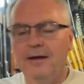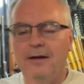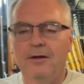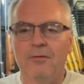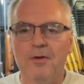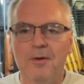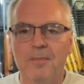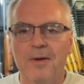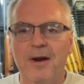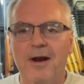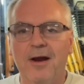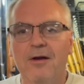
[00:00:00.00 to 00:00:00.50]

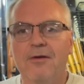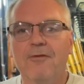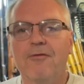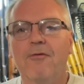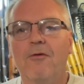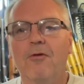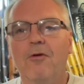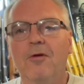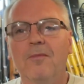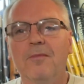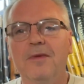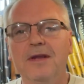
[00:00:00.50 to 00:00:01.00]
repaired
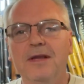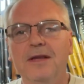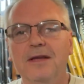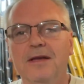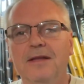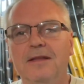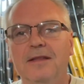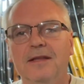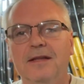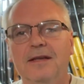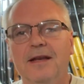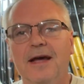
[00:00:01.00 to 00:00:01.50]
for me
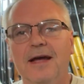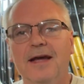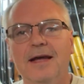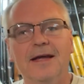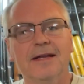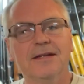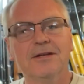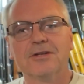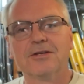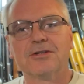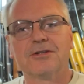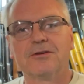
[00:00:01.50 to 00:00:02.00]
that I, I
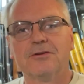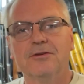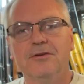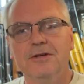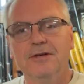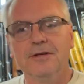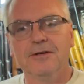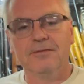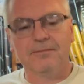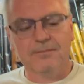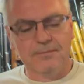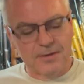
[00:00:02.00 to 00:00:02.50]
just
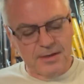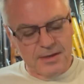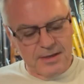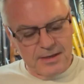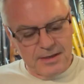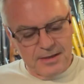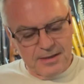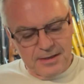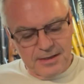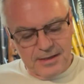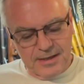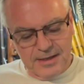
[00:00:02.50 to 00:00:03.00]
couldn't
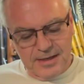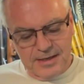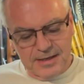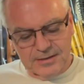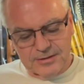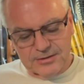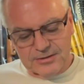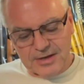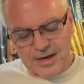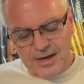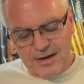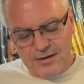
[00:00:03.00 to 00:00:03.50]
get it
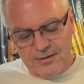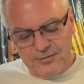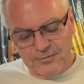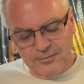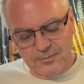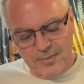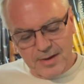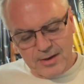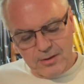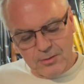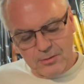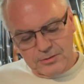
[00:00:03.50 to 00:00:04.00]
solved.
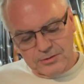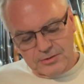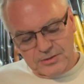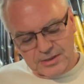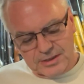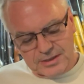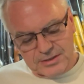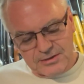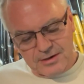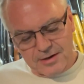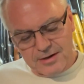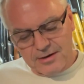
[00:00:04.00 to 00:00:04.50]
My old
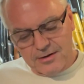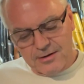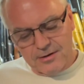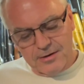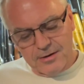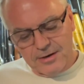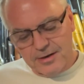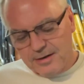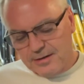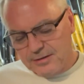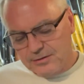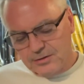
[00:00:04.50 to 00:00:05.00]
six
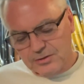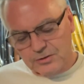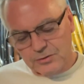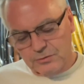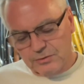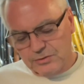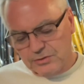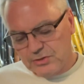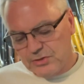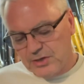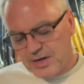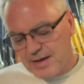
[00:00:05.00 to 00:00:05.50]
hundred, it just
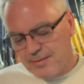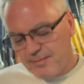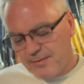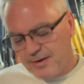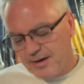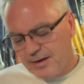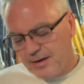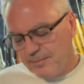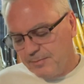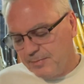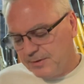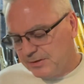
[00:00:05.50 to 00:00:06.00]
was jamming
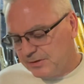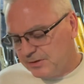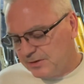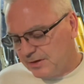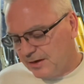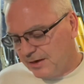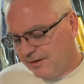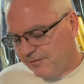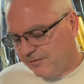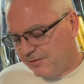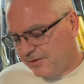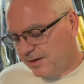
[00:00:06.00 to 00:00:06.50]
up and
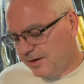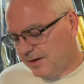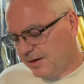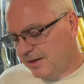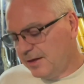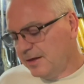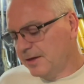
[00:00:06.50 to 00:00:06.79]
stuff, and